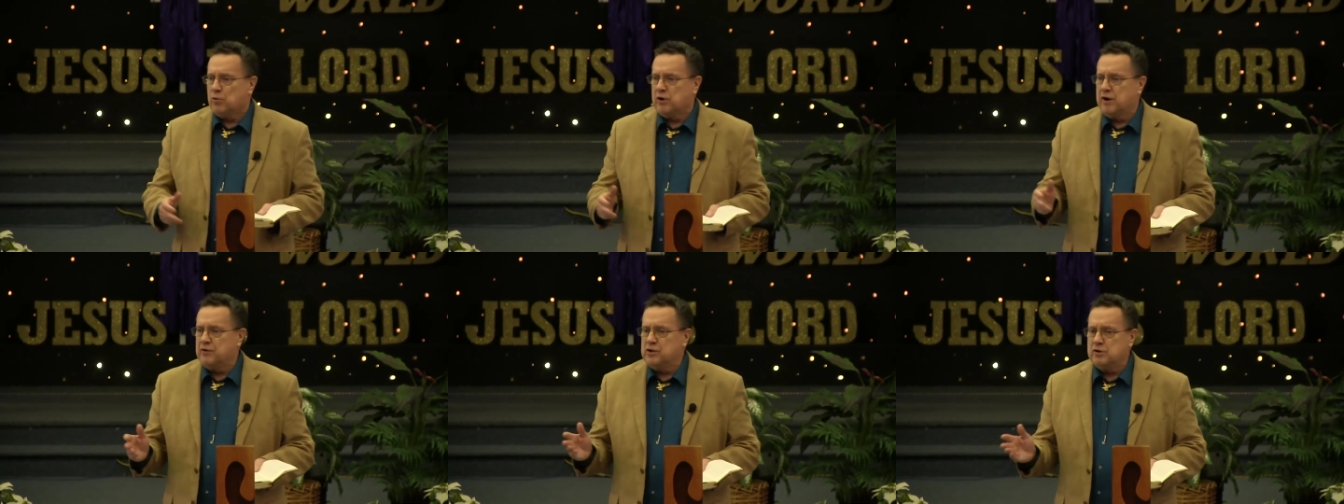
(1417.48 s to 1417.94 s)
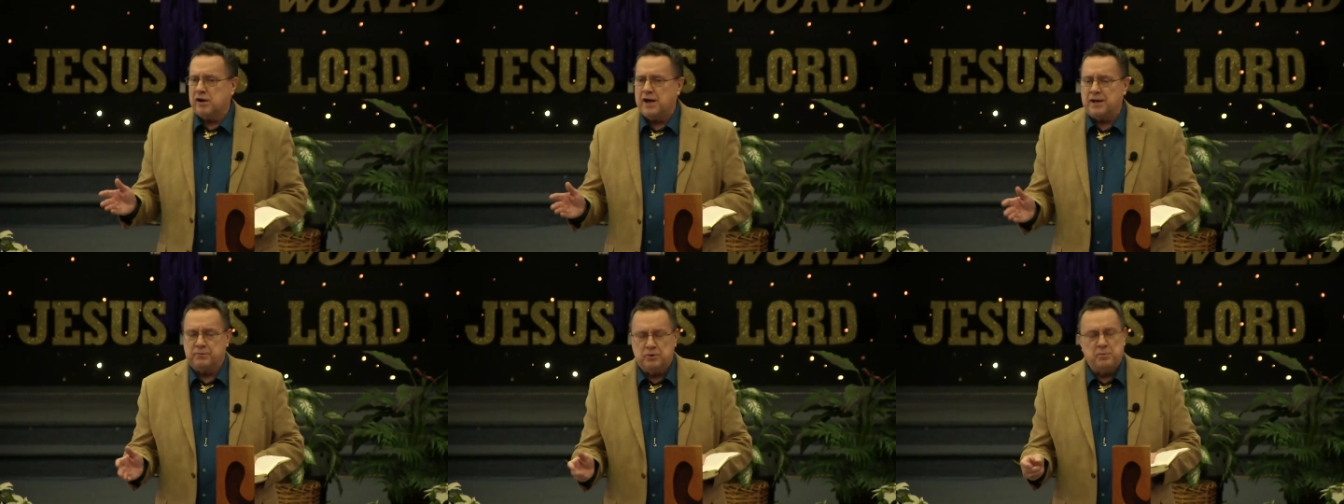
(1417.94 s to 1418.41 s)
wherever you're
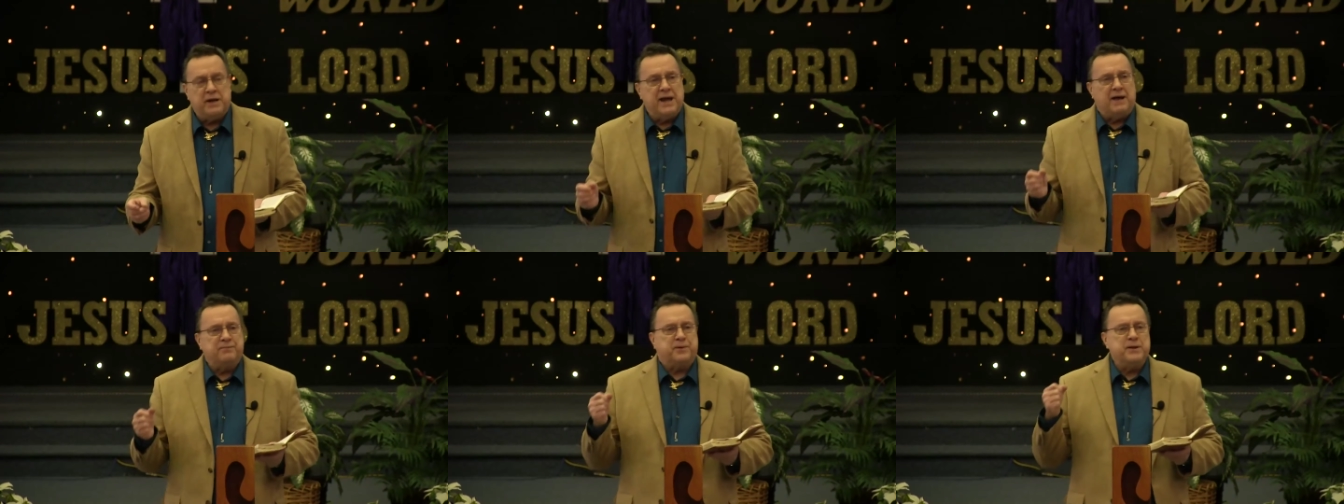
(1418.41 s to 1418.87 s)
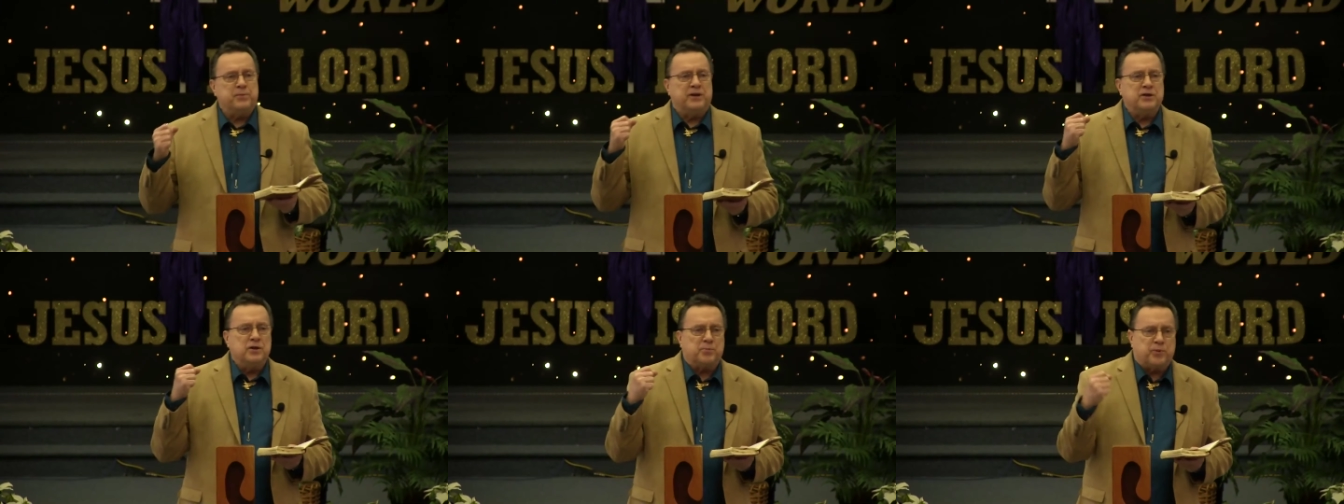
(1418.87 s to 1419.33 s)
at. You might have people
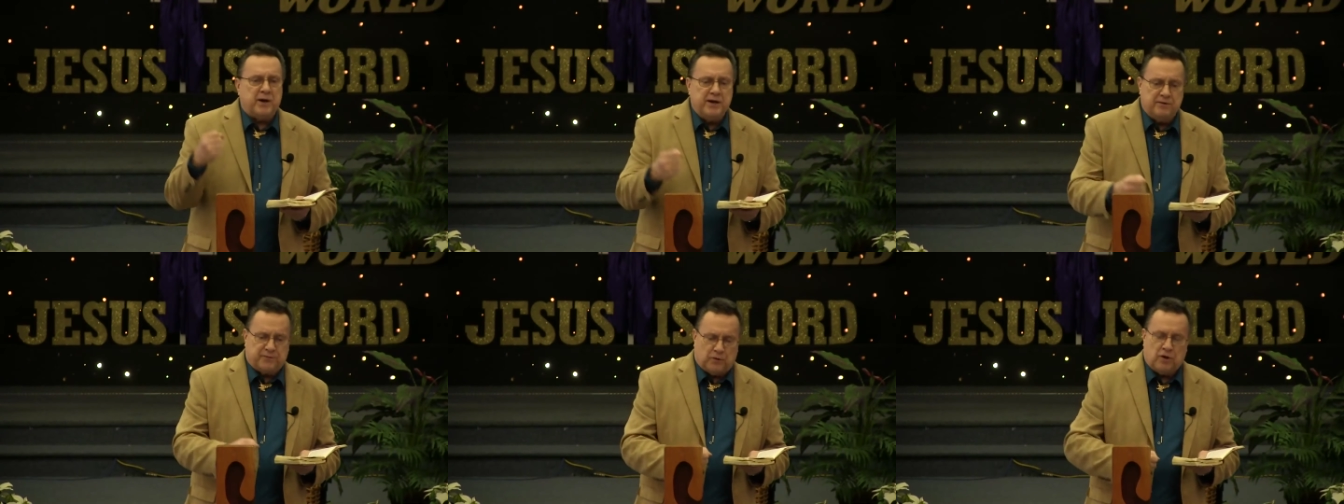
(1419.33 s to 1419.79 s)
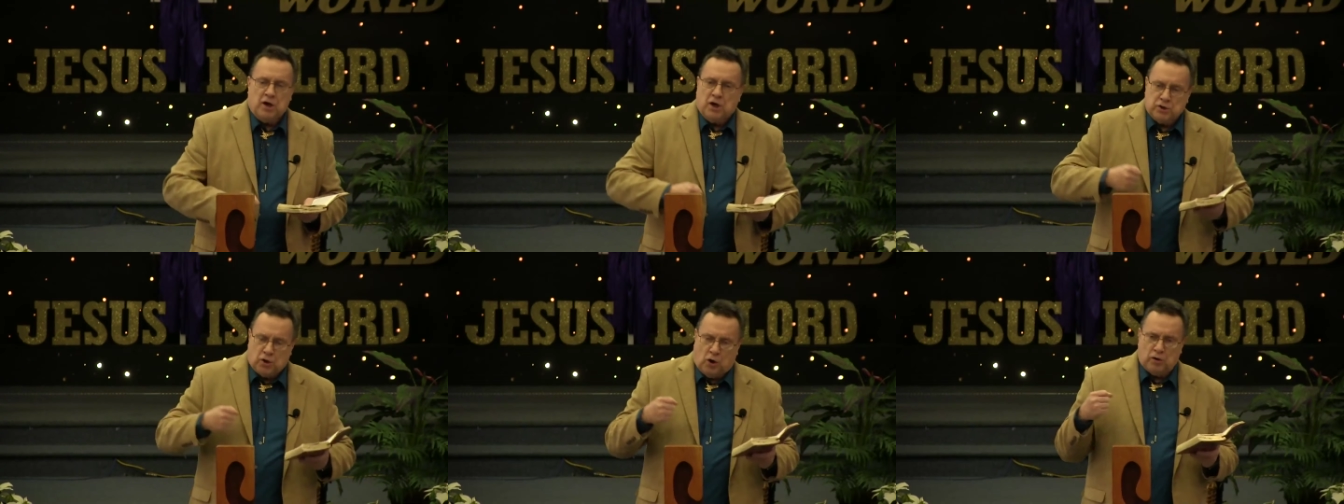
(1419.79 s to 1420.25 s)
that you're praying for.
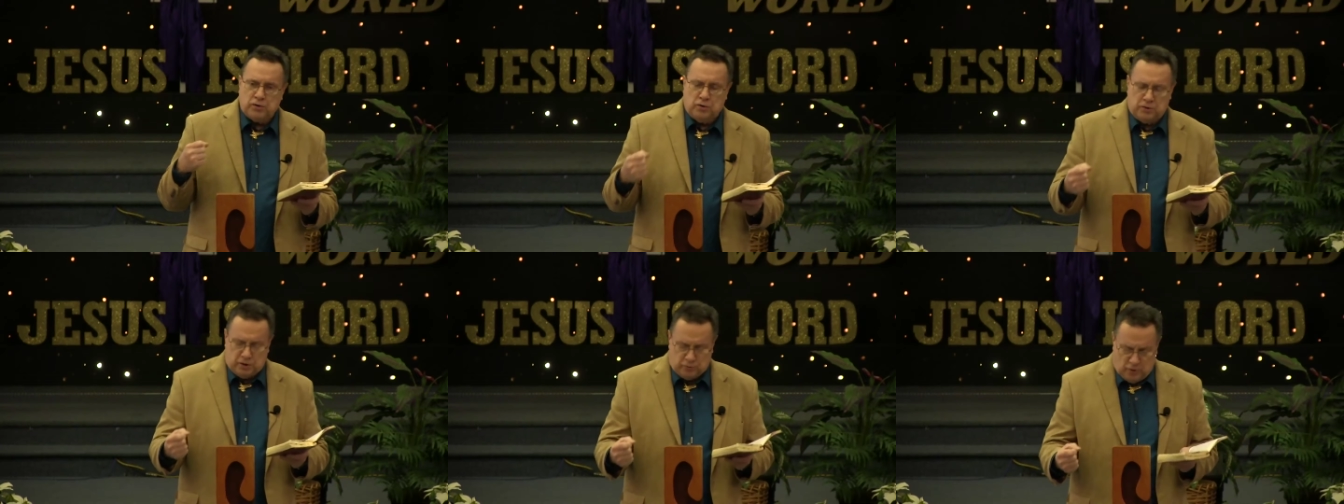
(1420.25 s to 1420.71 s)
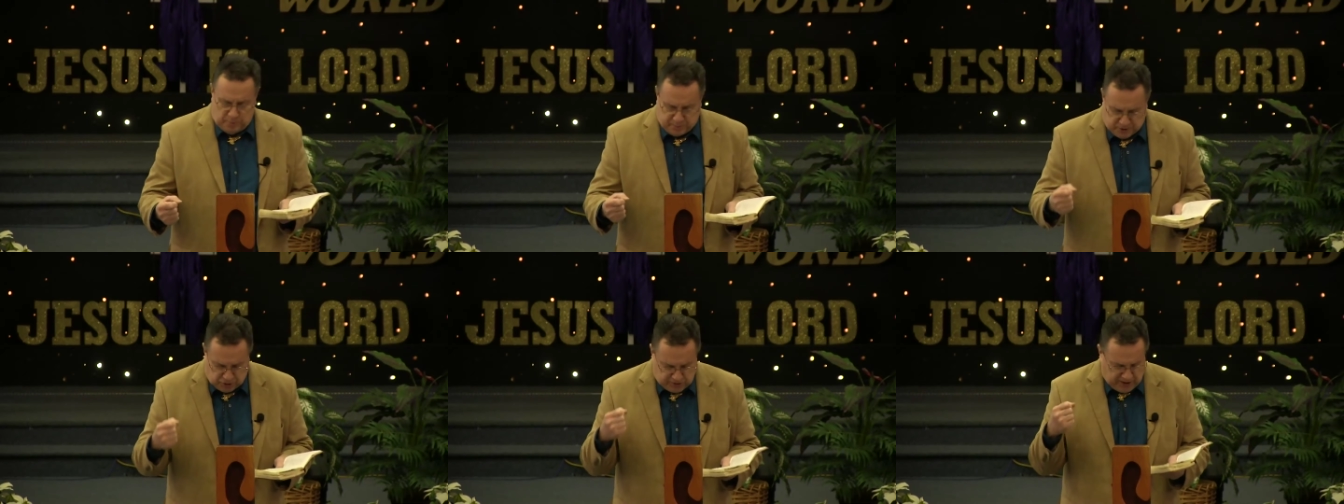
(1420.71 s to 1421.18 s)
You're holding on the rope,
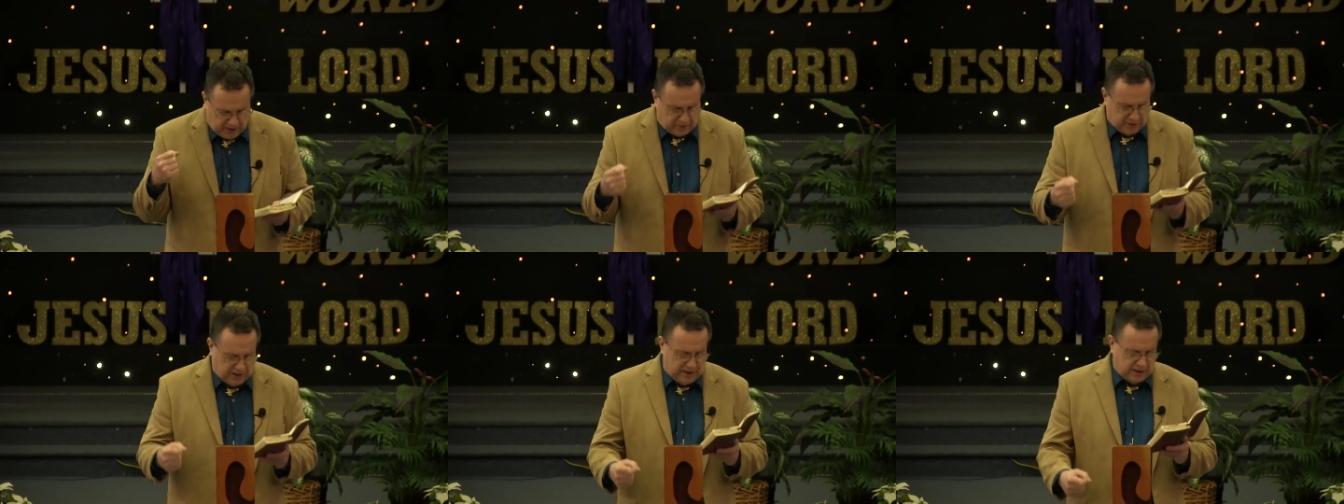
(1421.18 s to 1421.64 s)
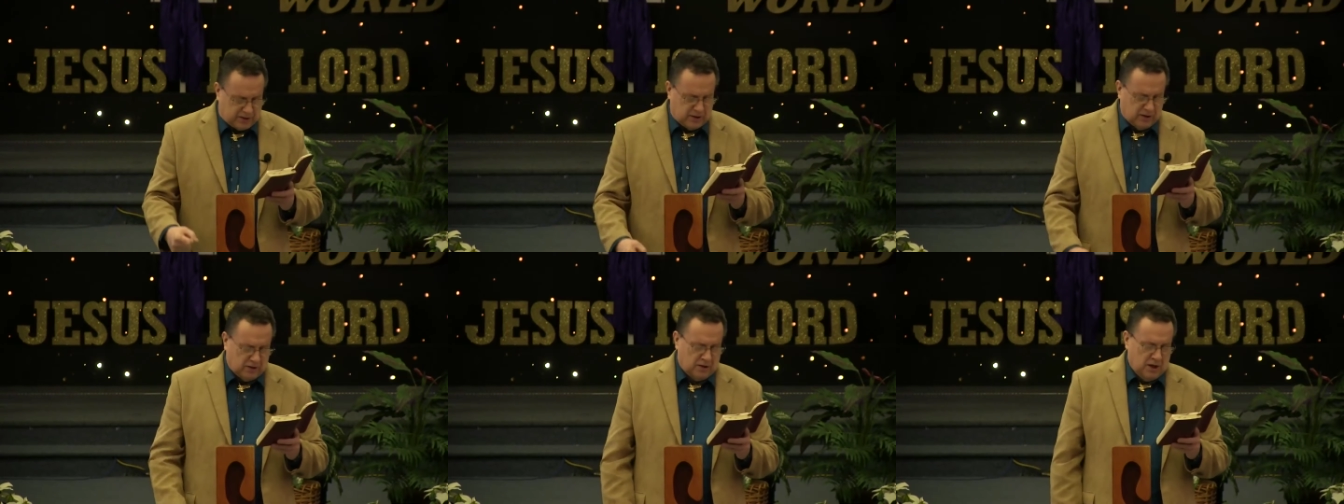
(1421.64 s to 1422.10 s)
but you're not going to let
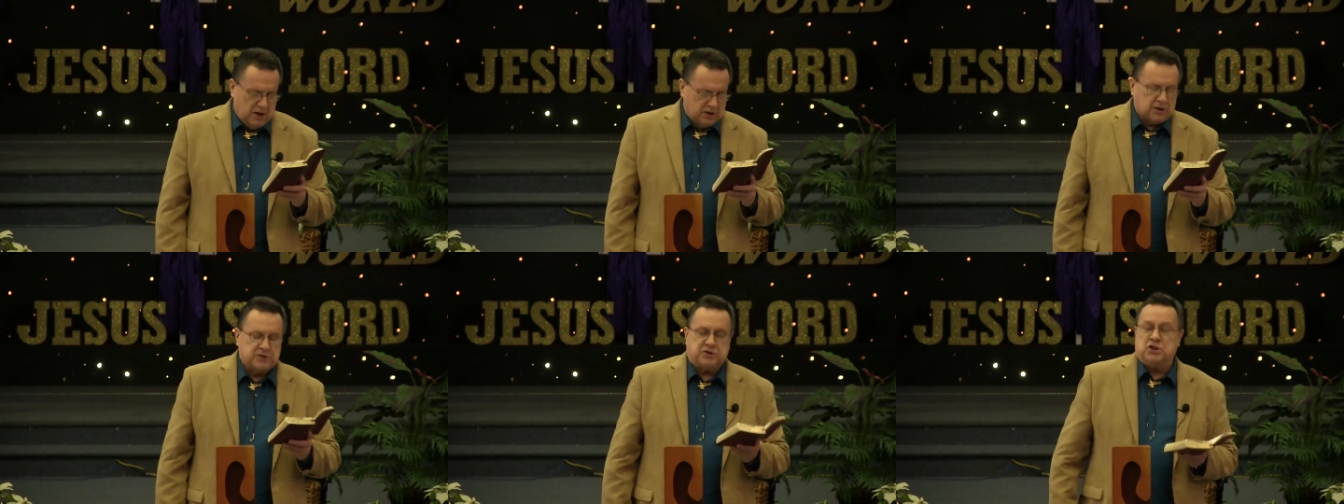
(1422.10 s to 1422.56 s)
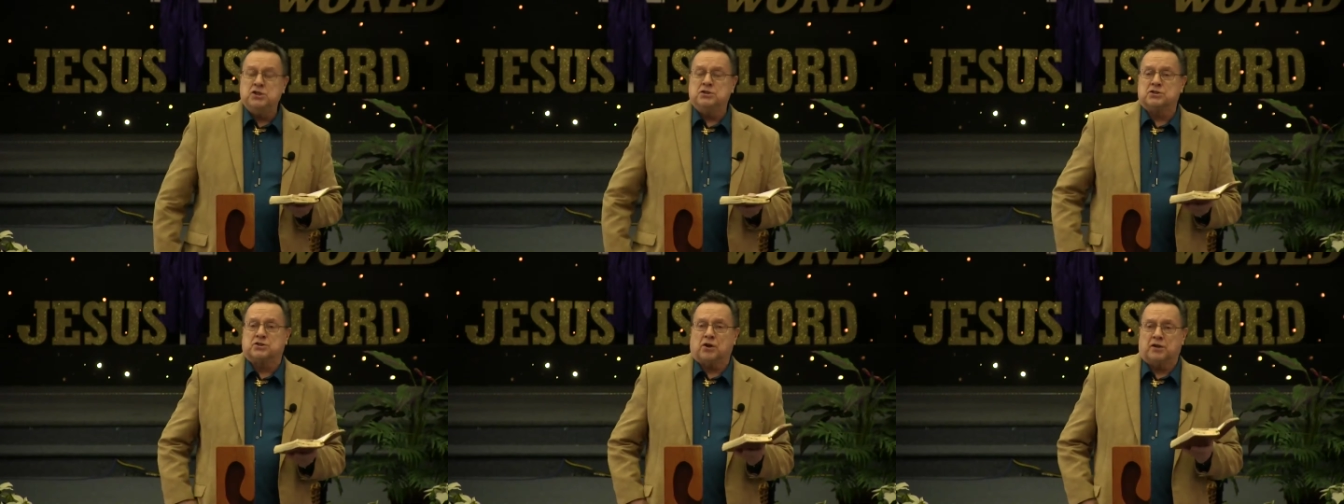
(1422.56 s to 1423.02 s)
go. Because
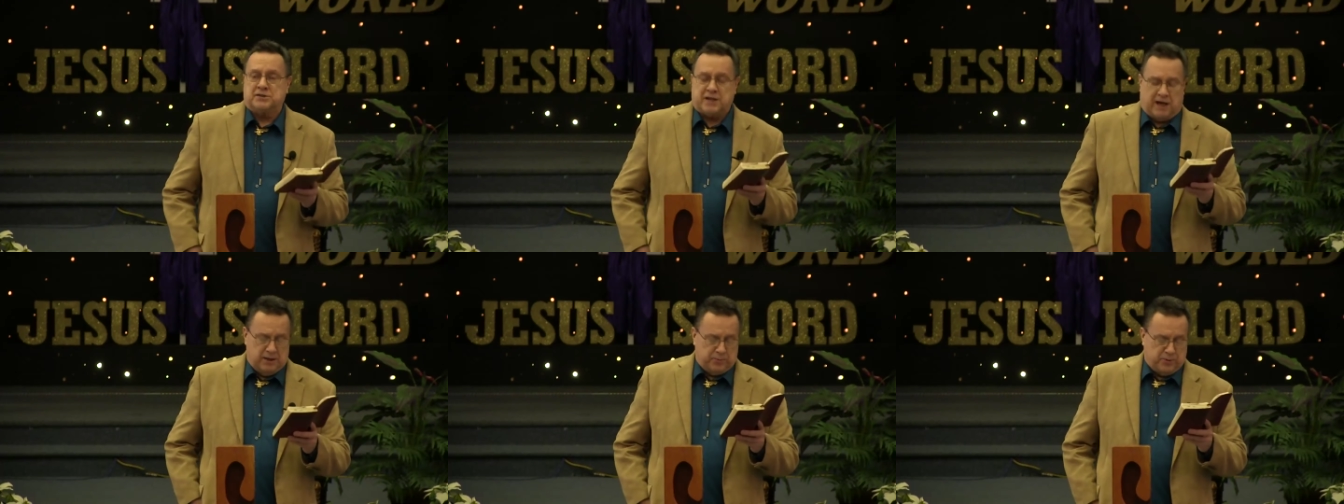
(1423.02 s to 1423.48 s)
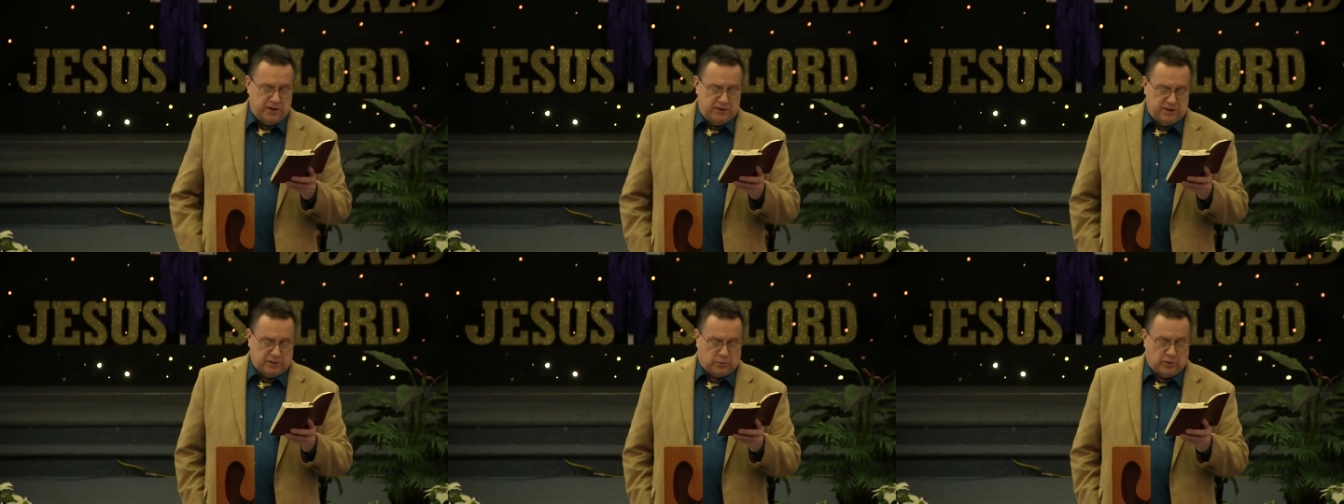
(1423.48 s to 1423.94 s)
Jesus taught us how to pray
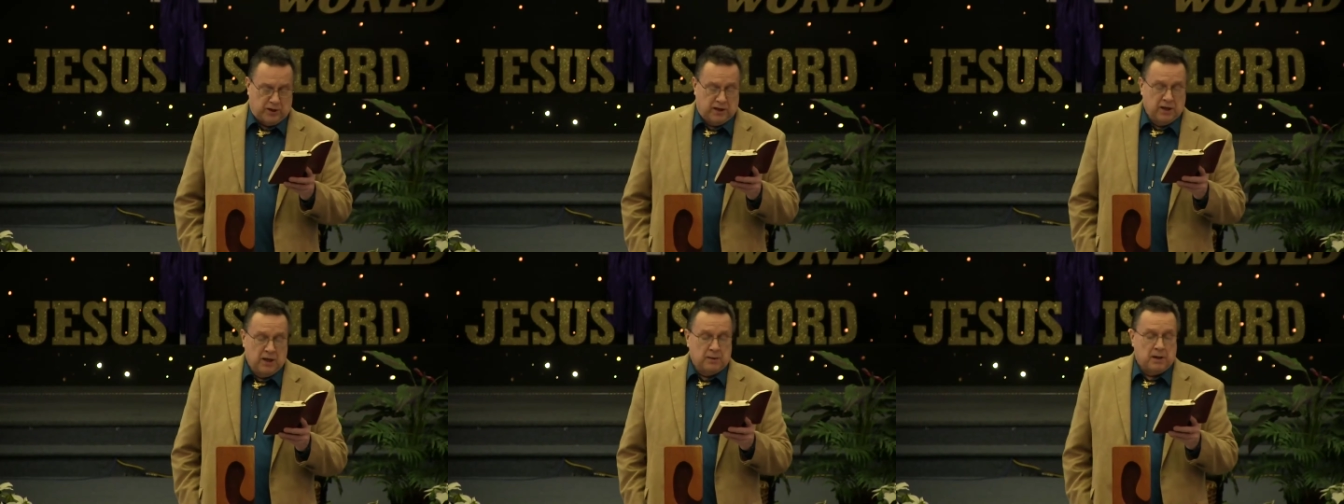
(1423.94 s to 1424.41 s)
this way.